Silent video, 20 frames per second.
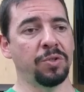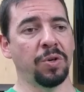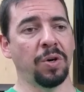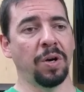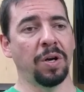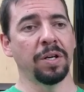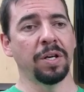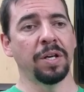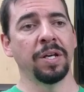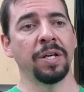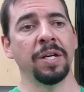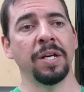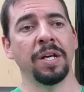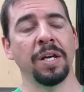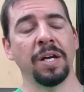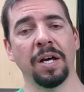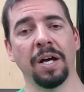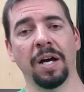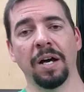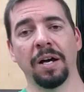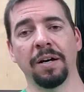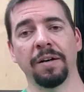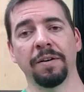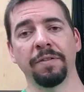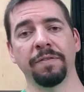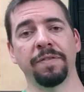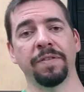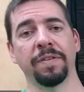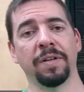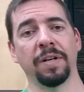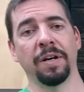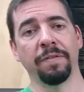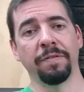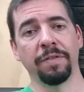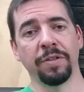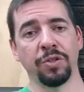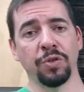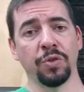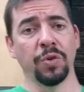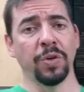trunk of
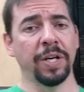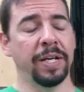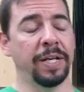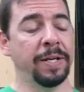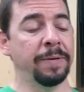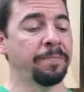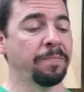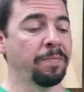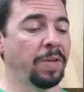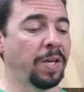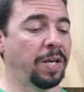a tree,